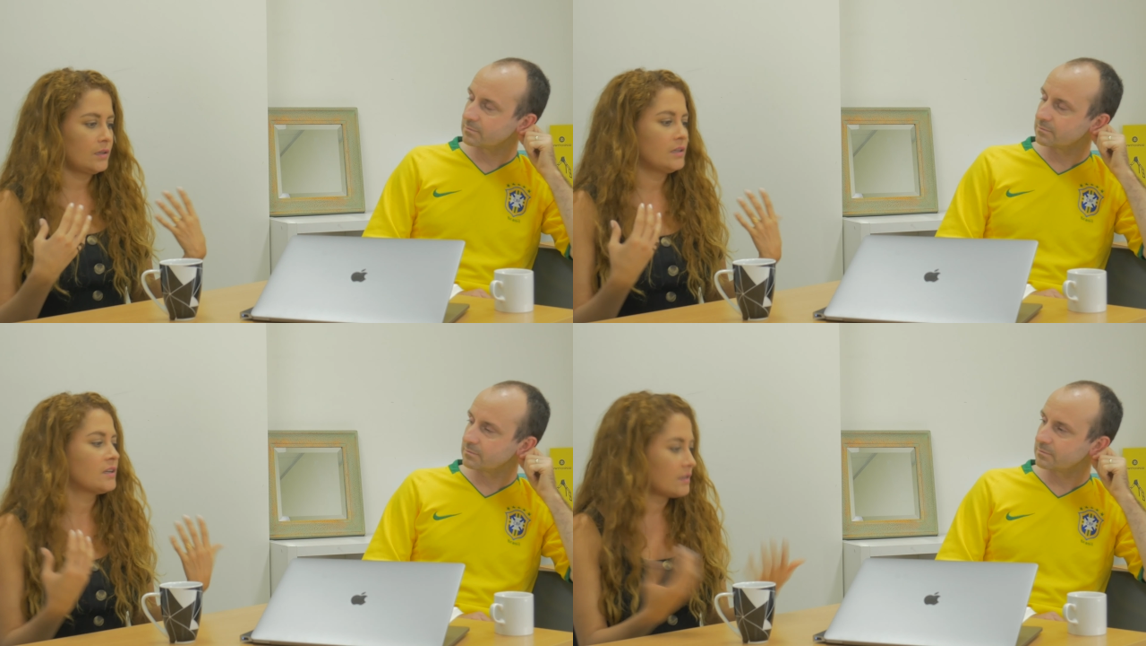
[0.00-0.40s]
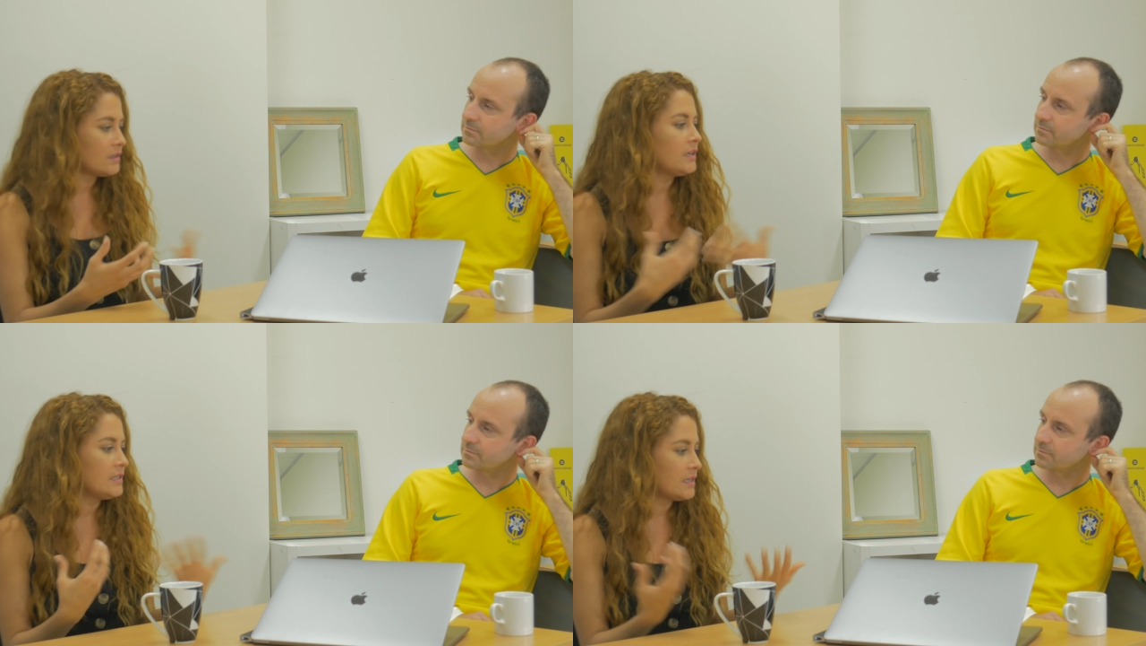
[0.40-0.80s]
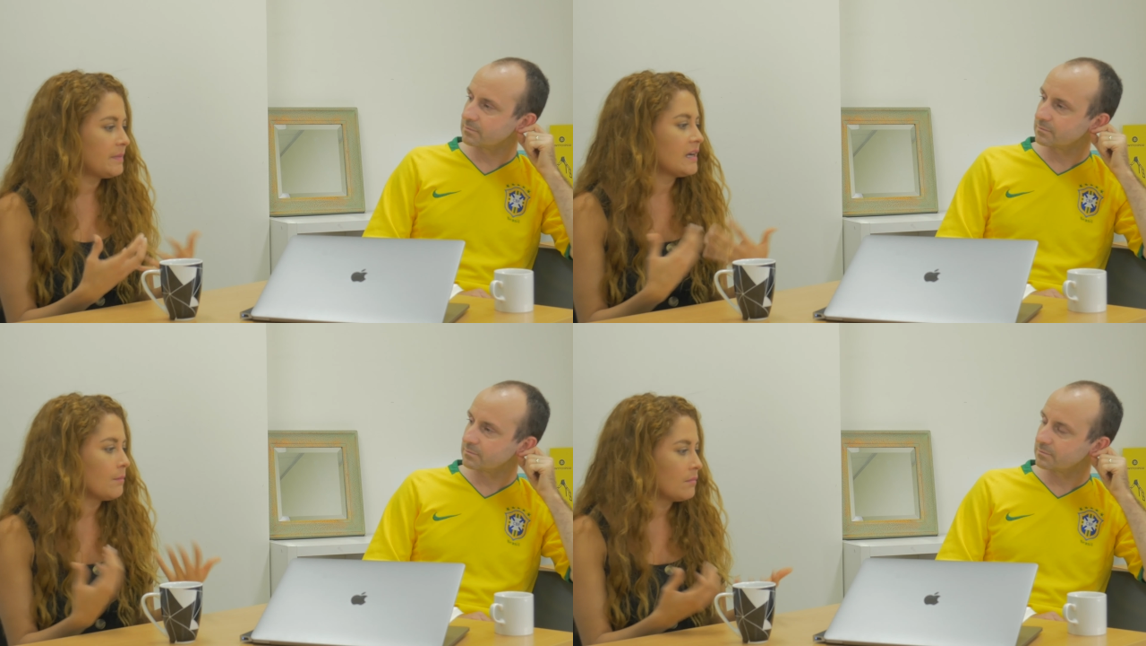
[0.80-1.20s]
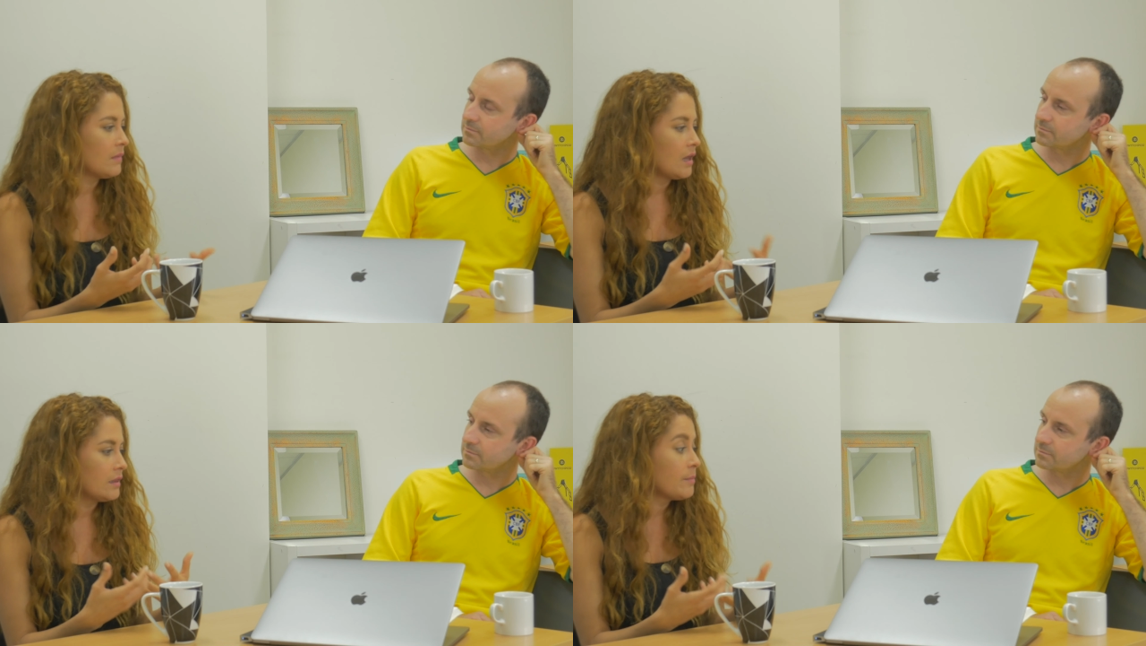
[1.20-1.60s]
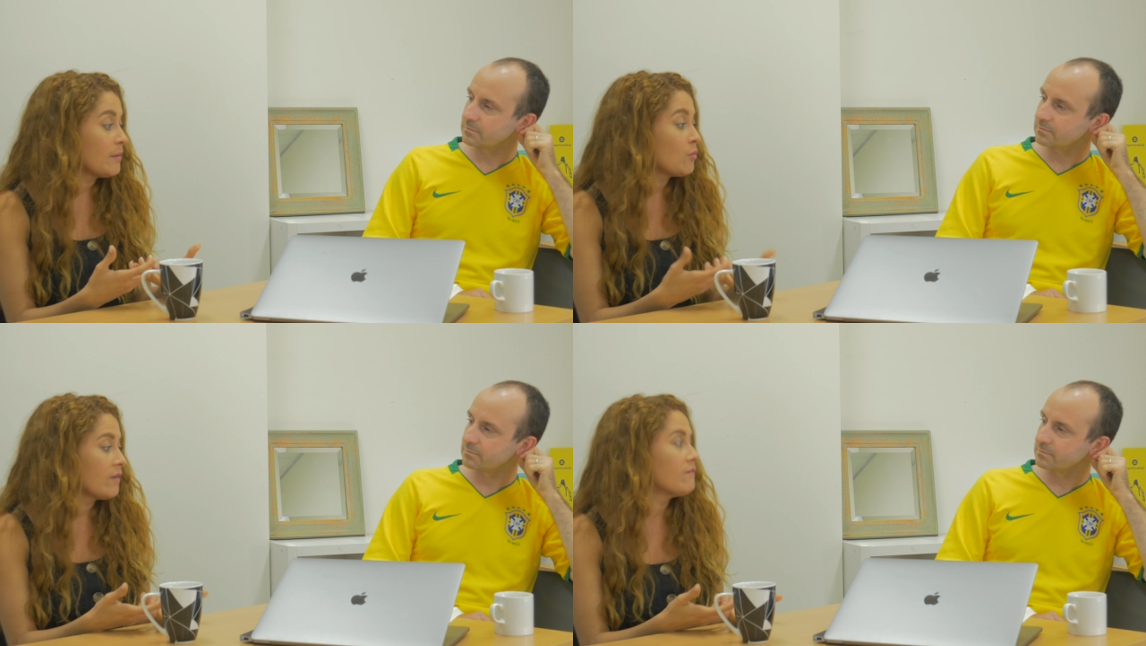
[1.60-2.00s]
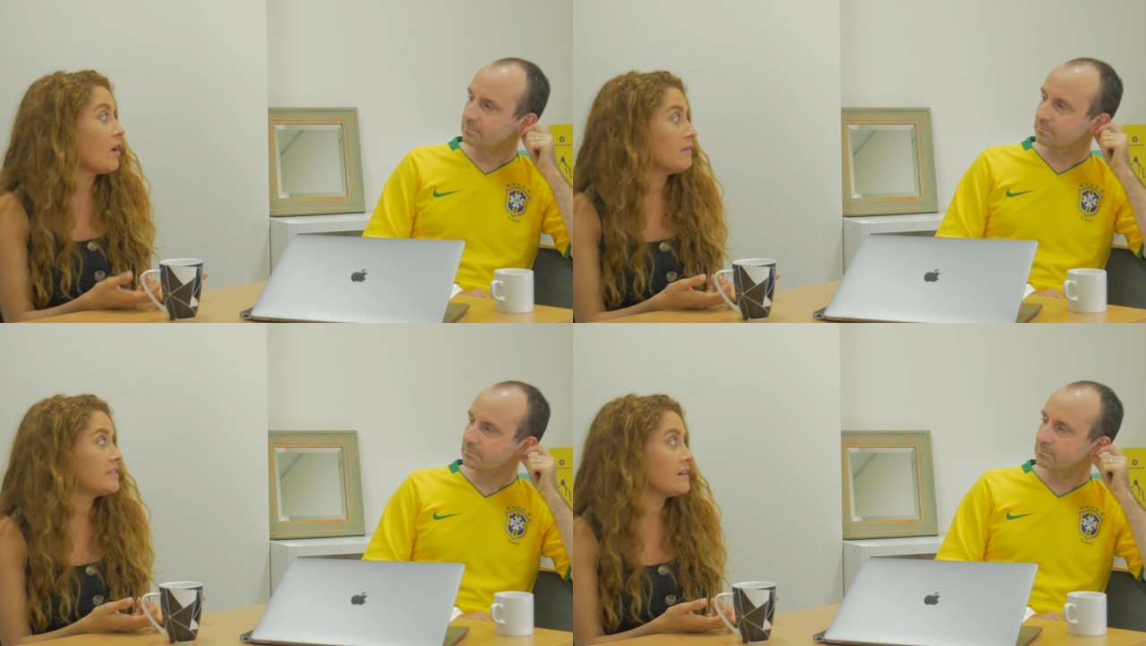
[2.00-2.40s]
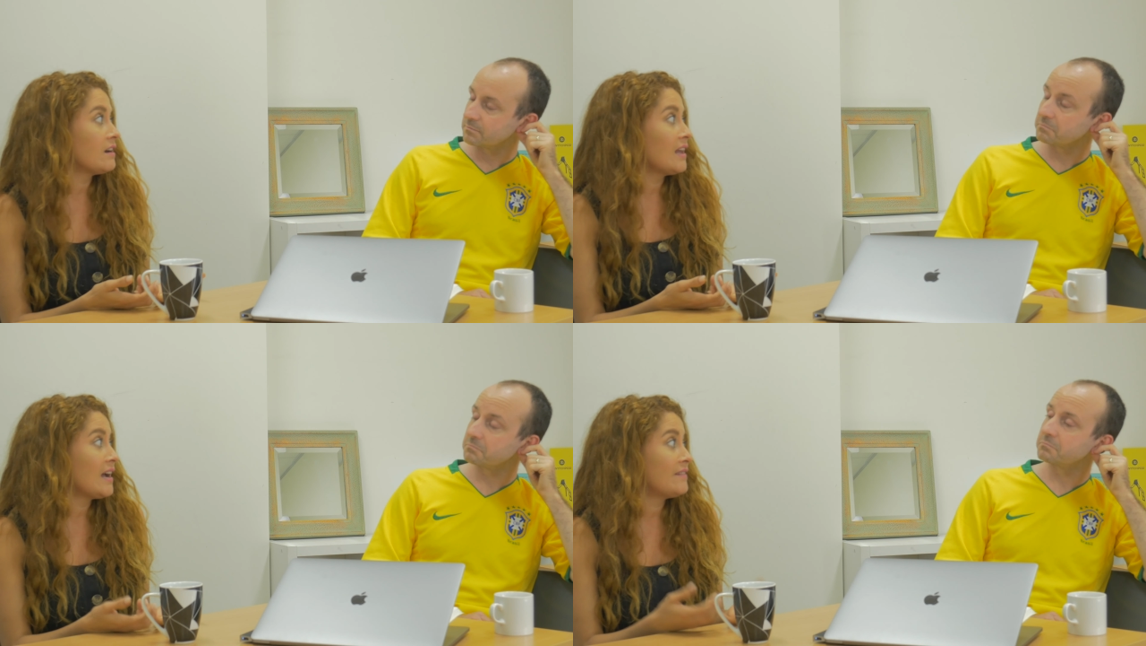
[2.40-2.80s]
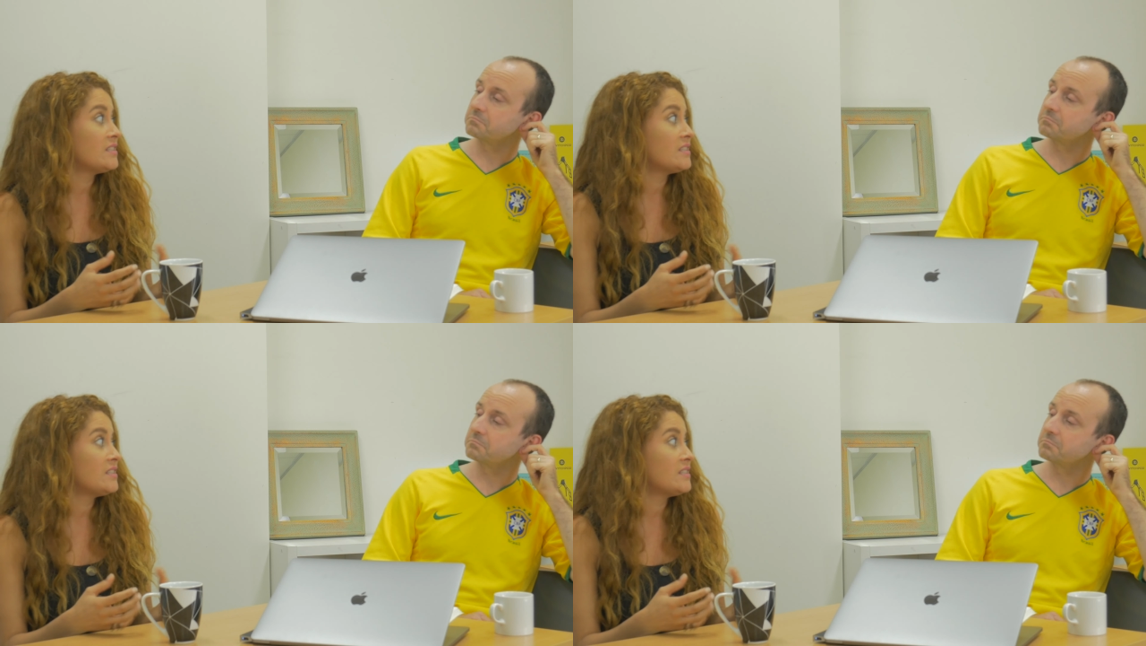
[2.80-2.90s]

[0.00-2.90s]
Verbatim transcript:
Speaker 1: he he did become a little bit more involved in our lives